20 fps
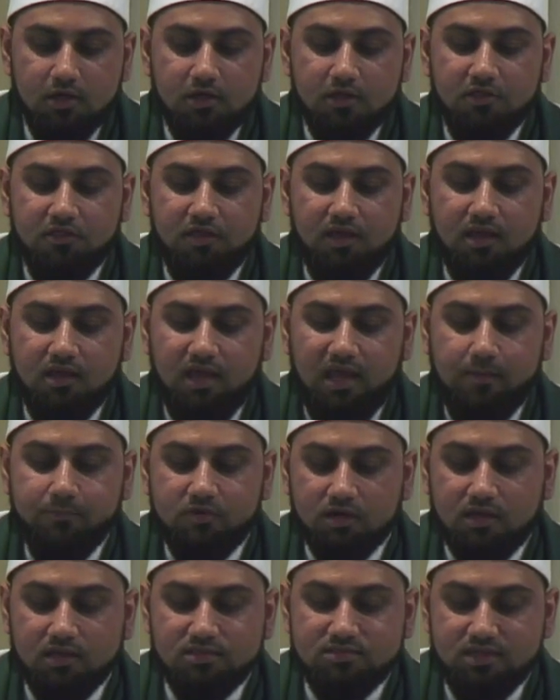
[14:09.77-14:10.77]
they came
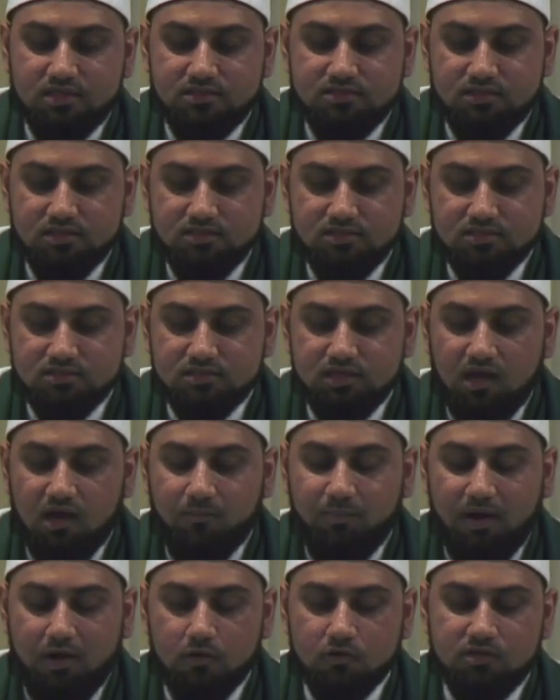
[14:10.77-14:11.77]
to consensus
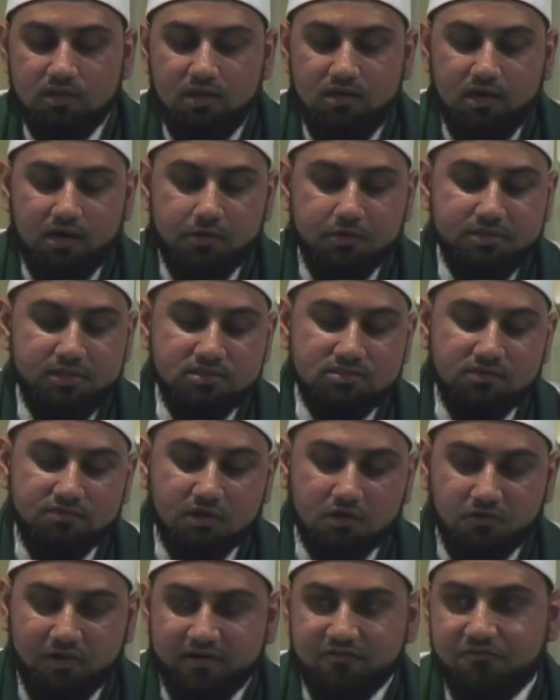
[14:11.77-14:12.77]
about the inheritance of
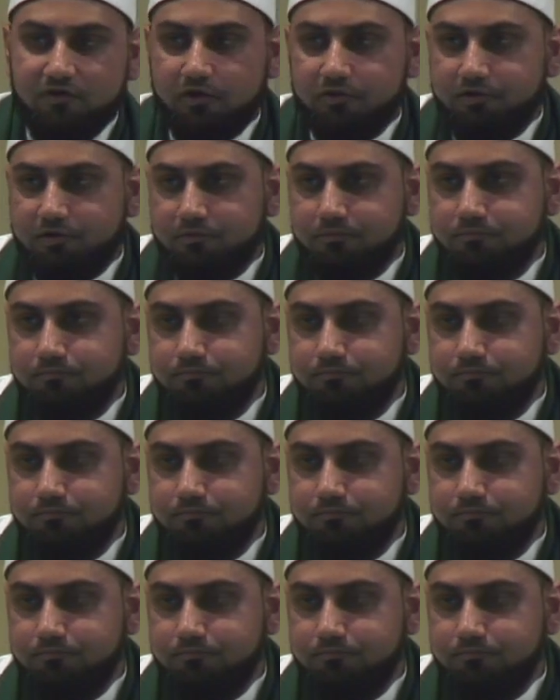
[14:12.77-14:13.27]
the grandfather.